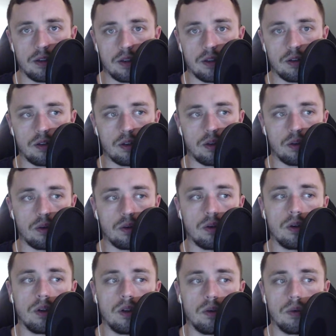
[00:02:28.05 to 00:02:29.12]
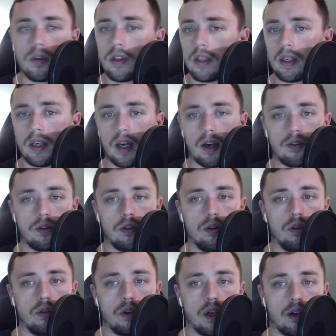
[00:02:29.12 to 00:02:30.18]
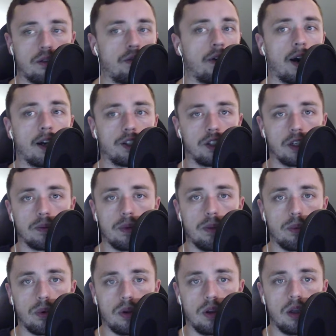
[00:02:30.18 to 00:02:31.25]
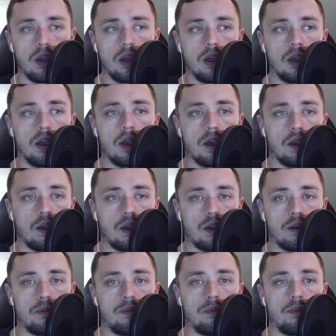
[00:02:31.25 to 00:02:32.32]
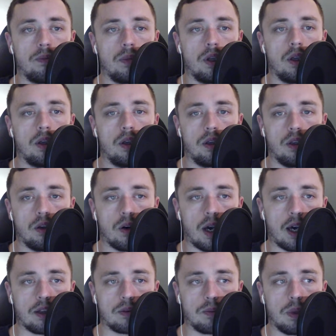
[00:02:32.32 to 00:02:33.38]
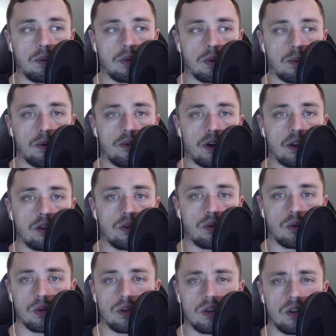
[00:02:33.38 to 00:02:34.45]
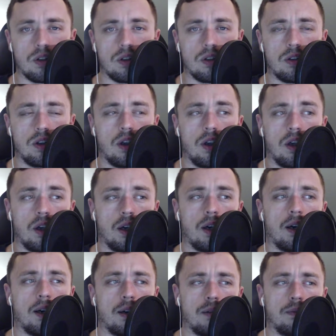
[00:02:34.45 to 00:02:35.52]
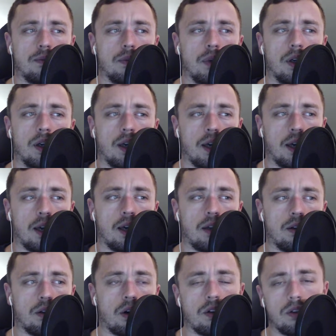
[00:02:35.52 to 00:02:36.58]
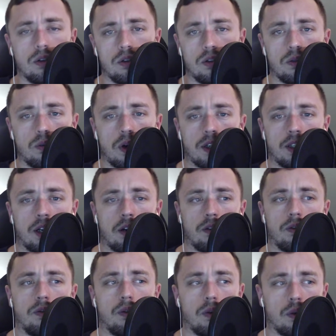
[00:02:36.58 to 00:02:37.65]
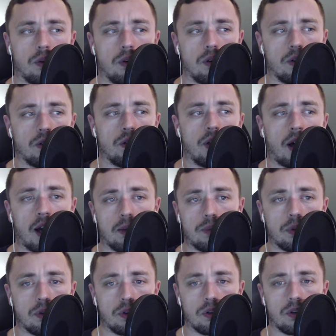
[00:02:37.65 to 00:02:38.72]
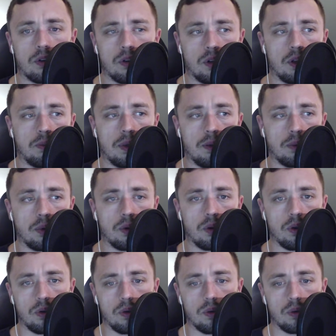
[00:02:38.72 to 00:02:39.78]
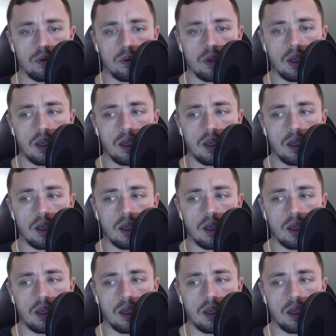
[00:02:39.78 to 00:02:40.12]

And so you really have to kind of fact check people, ask people to provide sources, and also just watch out for the hypesters, the people who,